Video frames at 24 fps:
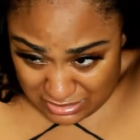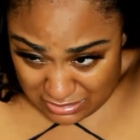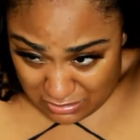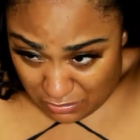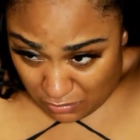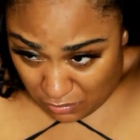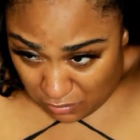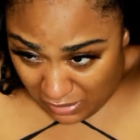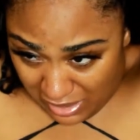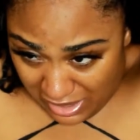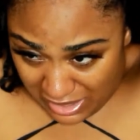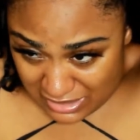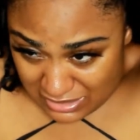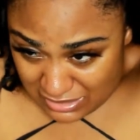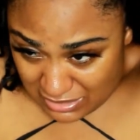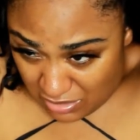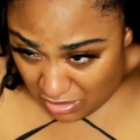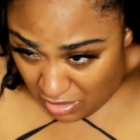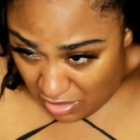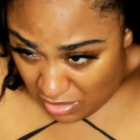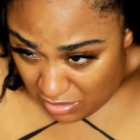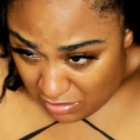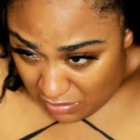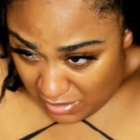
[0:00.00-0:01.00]
why is
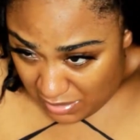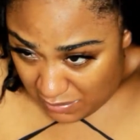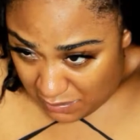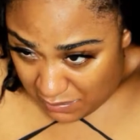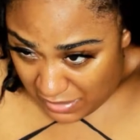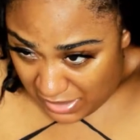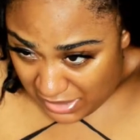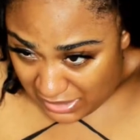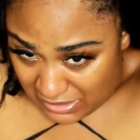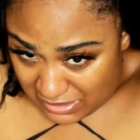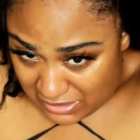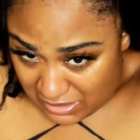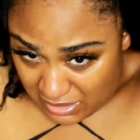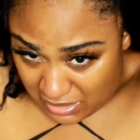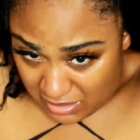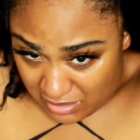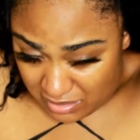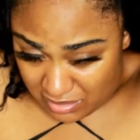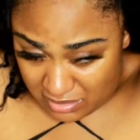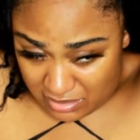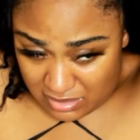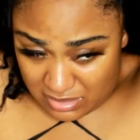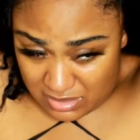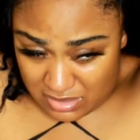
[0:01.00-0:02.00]
it all the way back
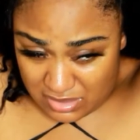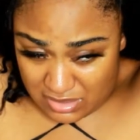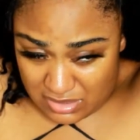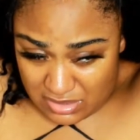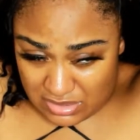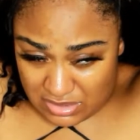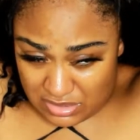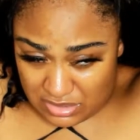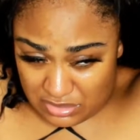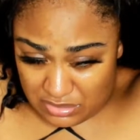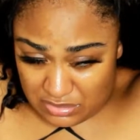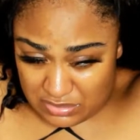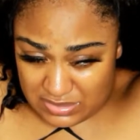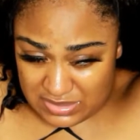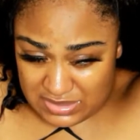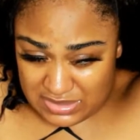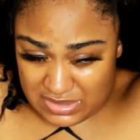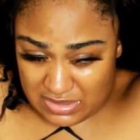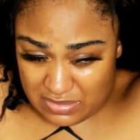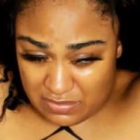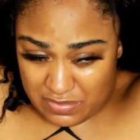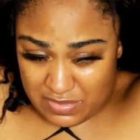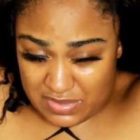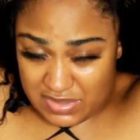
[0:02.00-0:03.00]
there? You
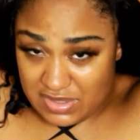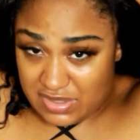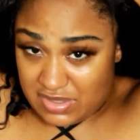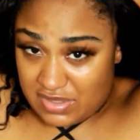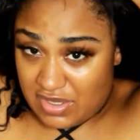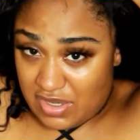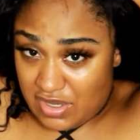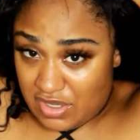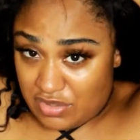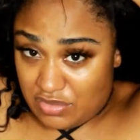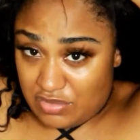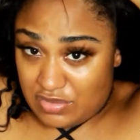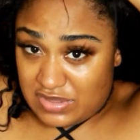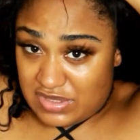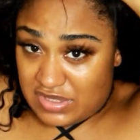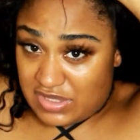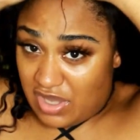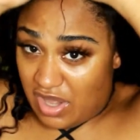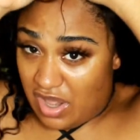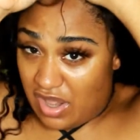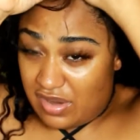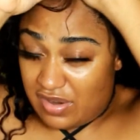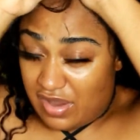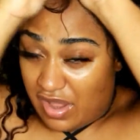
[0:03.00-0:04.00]
see what it, you see
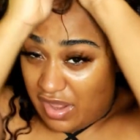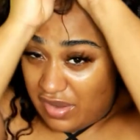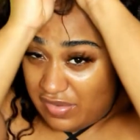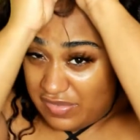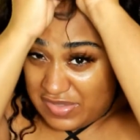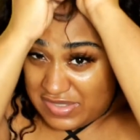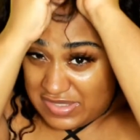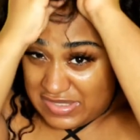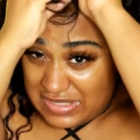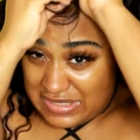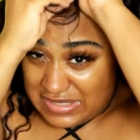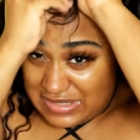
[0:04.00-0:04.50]
all this is